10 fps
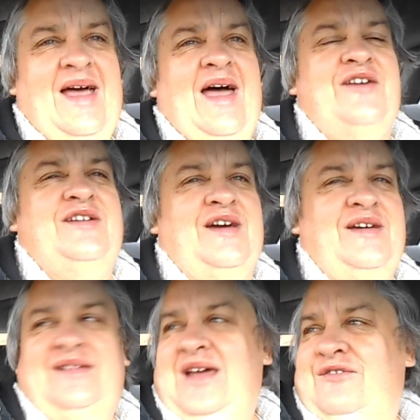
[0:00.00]

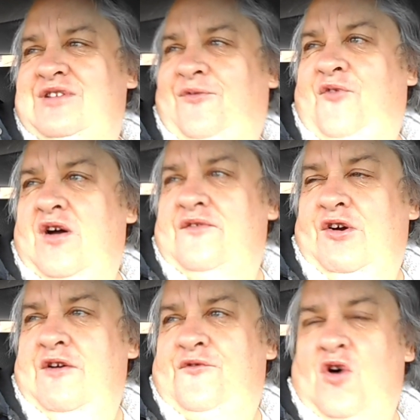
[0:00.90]
Okay, now it's foggy,
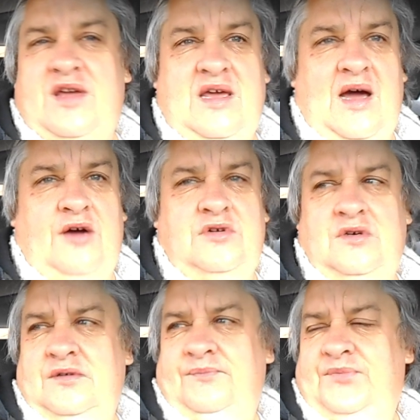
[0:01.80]
very foggy out,
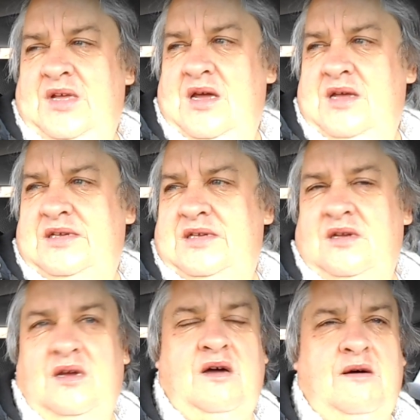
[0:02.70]

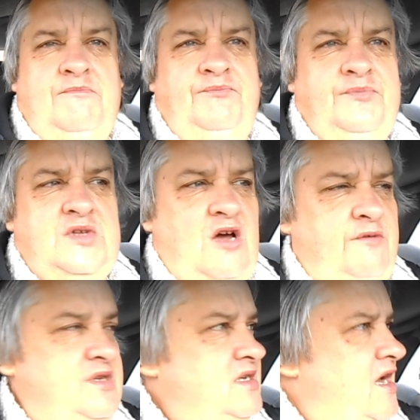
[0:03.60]
yes, so
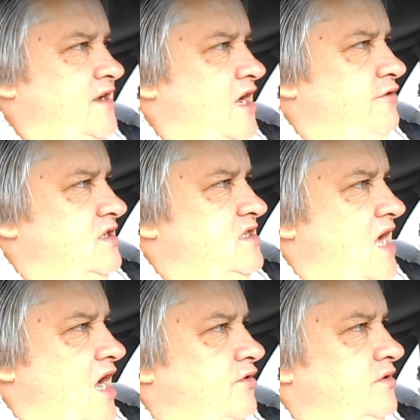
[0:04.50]
I'm just going to go into
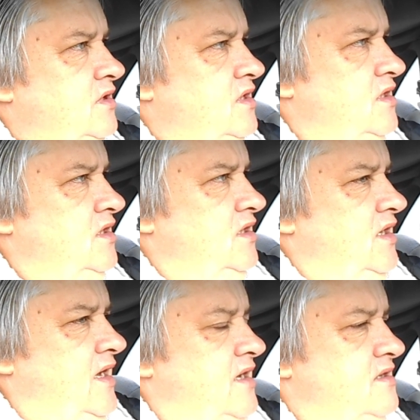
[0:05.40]
town
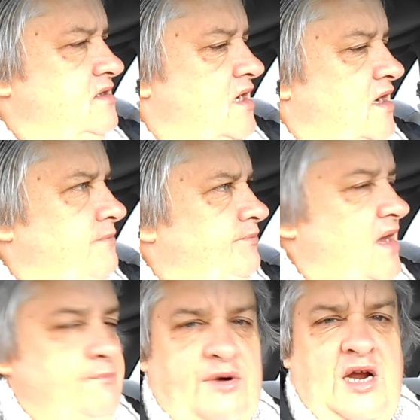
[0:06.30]
and
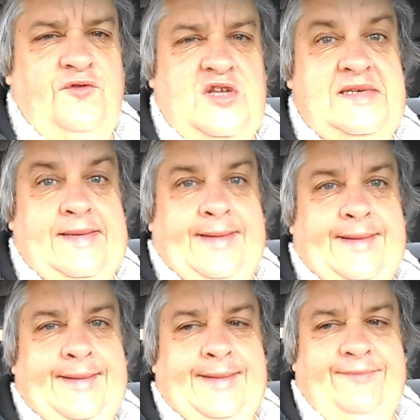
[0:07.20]
have breakfast
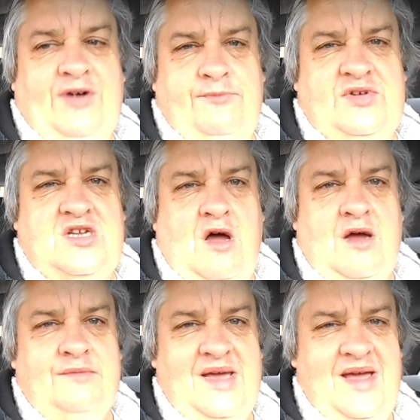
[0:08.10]

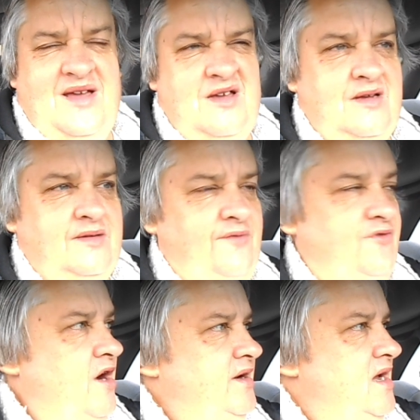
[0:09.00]
time, yeah,
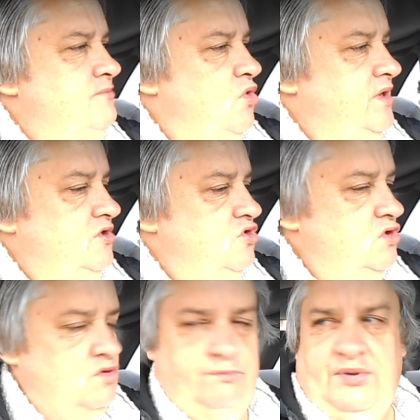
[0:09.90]
Friday morning
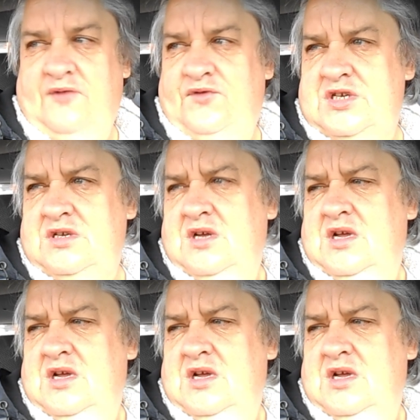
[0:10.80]
usual breakfast,